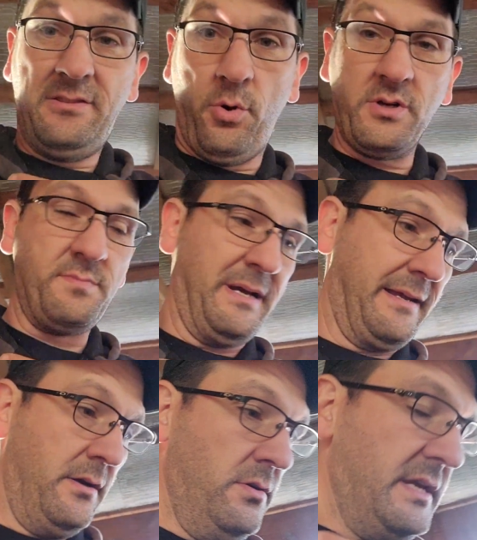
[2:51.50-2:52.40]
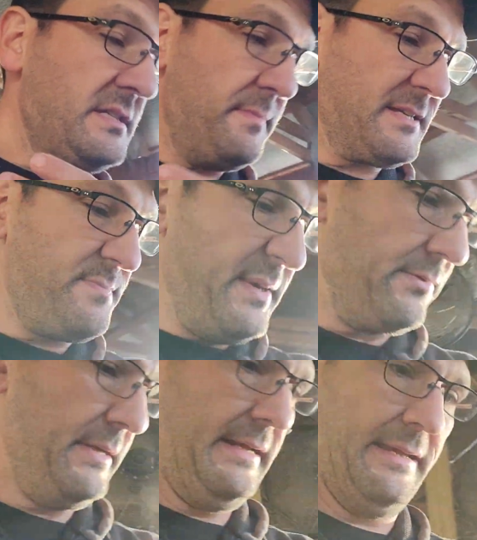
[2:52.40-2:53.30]
Thor's my goat. He's my
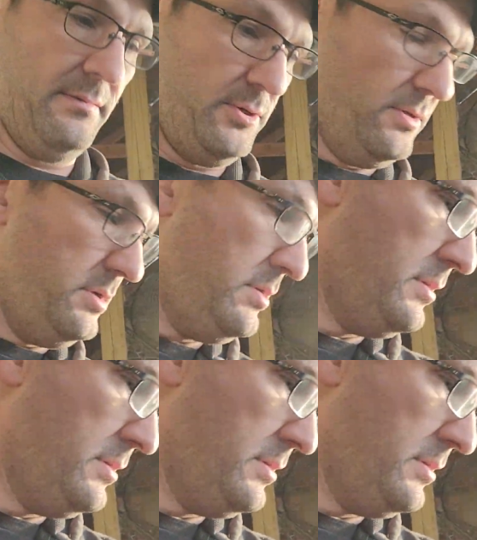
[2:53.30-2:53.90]
spirit animal.